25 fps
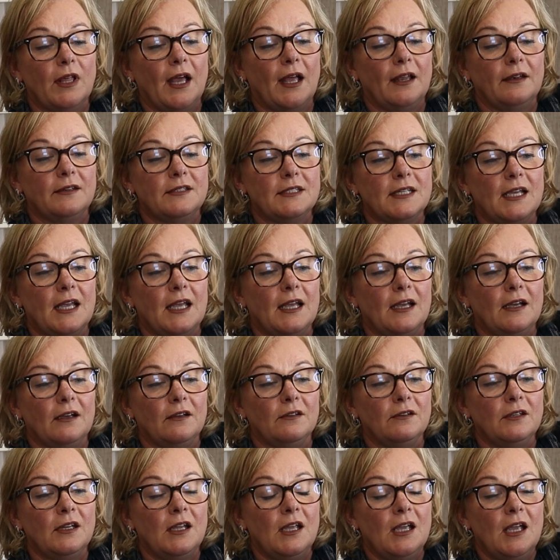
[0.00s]
that
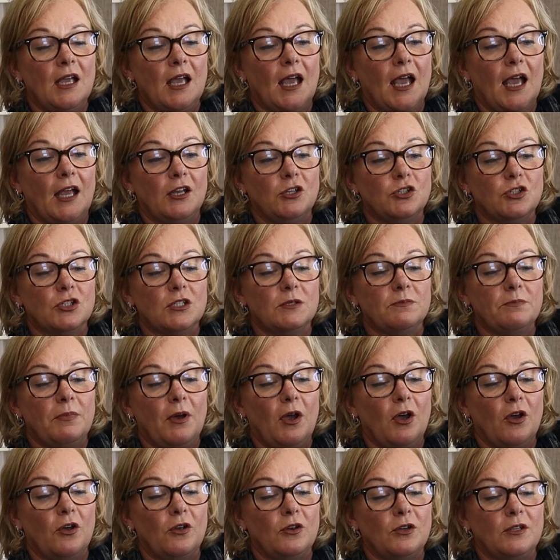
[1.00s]
down and just
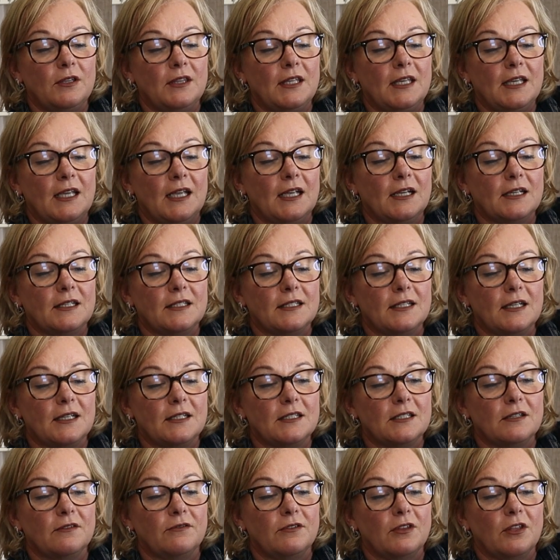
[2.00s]
poke the
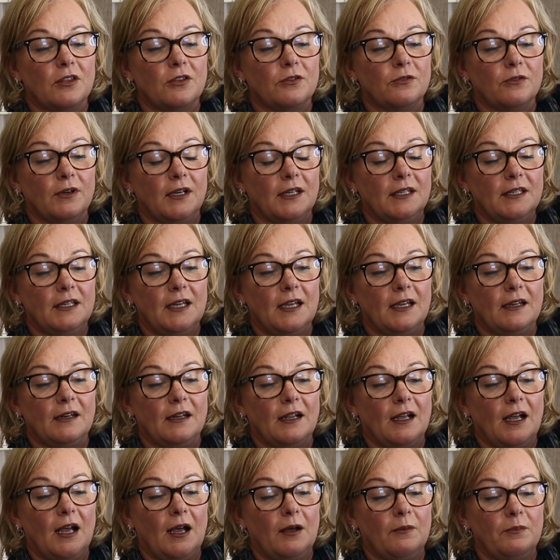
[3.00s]
excess of the thread net
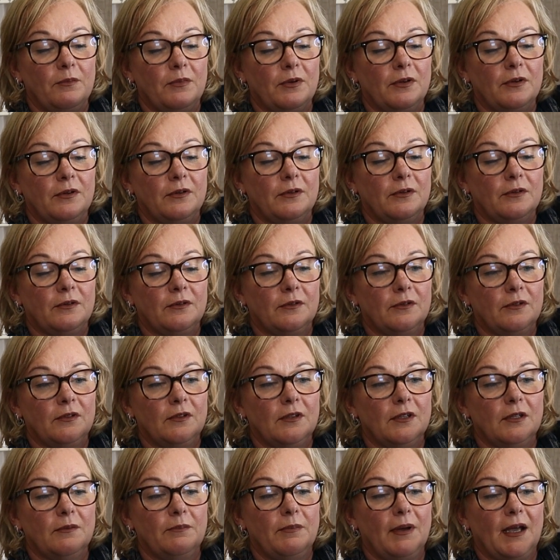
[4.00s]
up
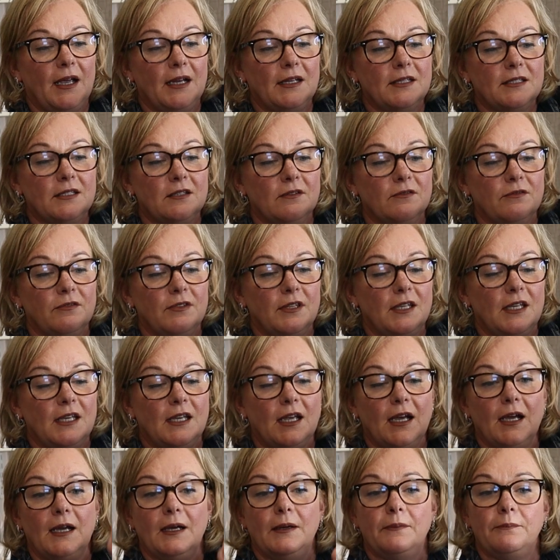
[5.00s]
the base of
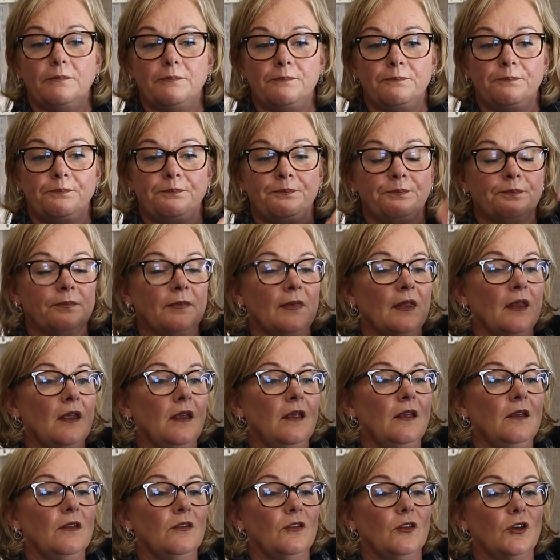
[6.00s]
the
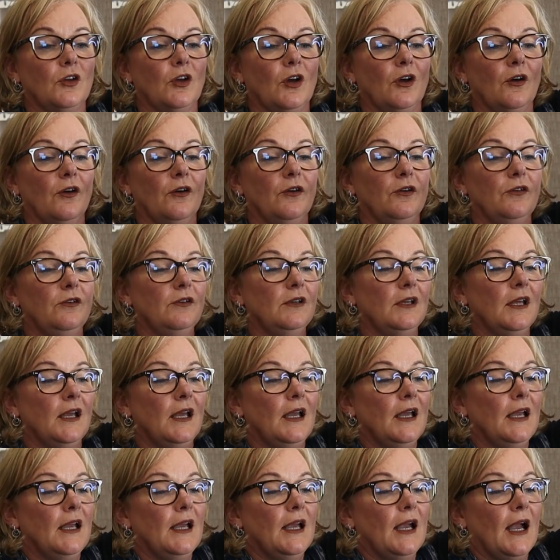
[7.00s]
cone,
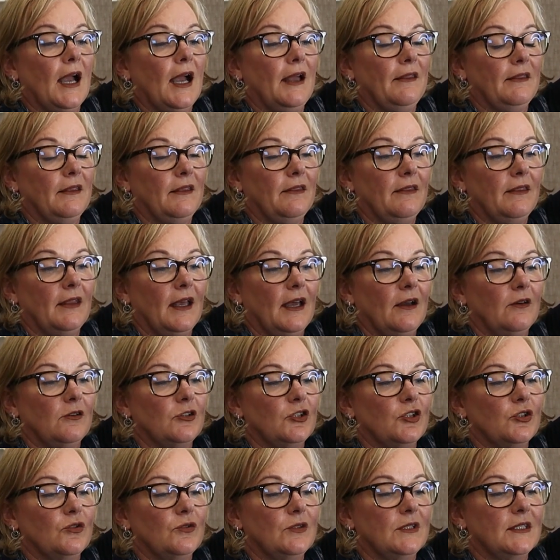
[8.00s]
and then
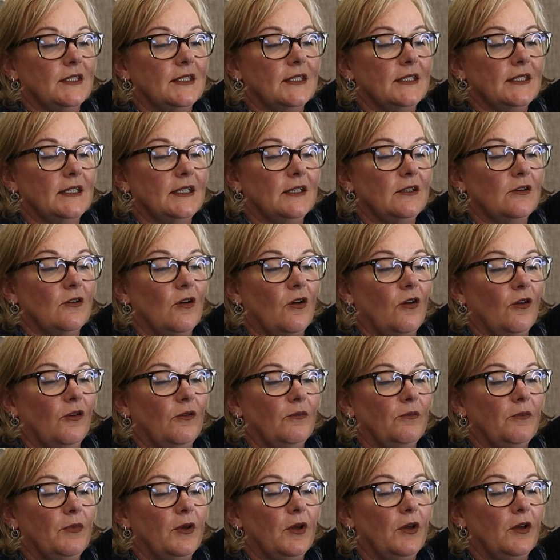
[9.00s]
that should sit
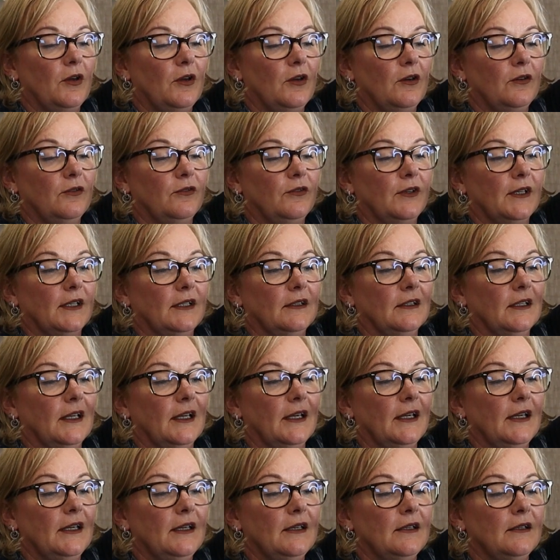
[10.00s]
on
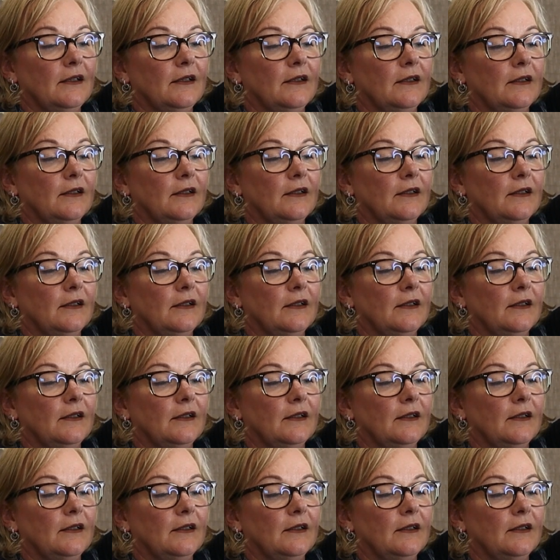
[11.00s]
perfectly